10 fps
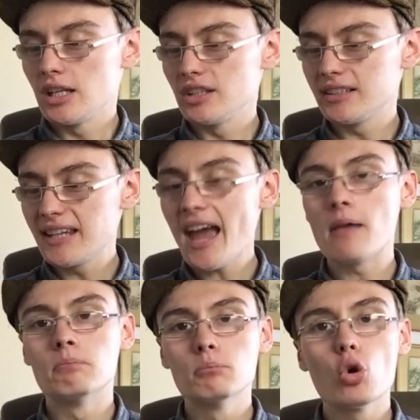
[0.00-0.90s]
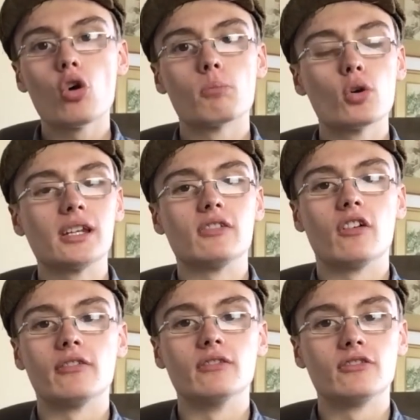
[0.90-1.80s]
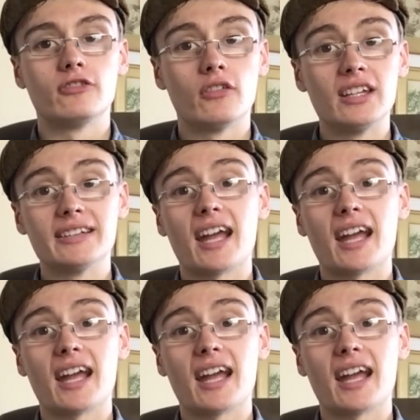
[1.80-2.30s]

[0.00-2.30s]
you'd get more money for, for these